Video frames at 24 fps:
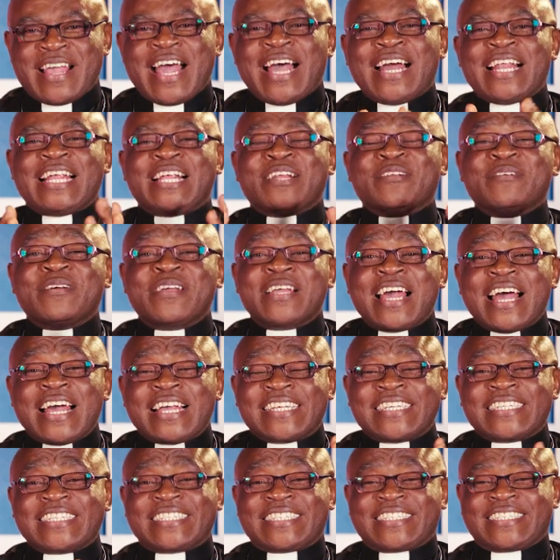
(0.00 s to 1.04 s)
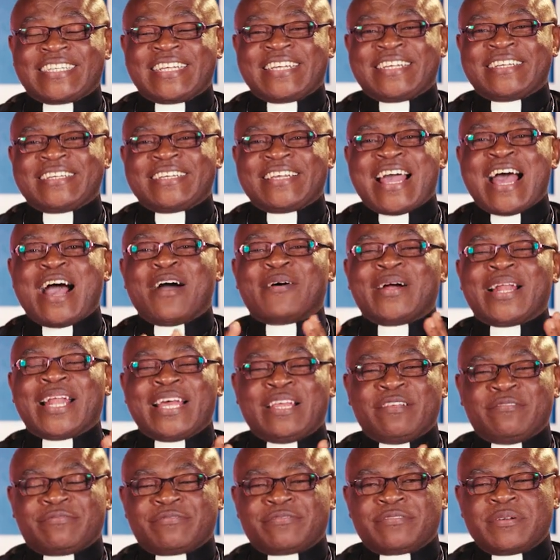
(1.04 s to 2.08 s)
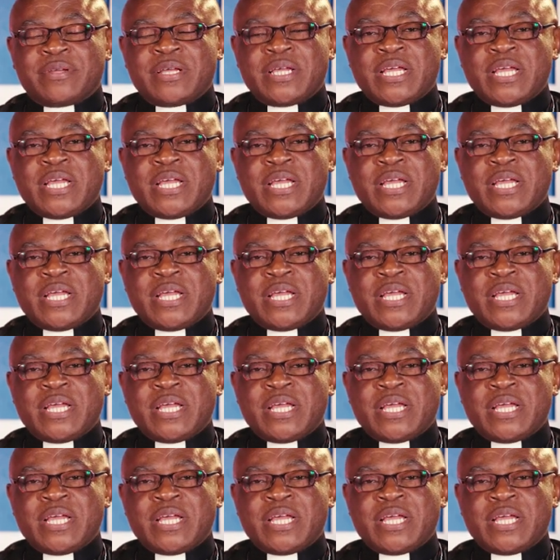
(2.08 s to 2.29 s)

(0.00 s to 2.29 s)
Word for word: Hallelujah, he's our life.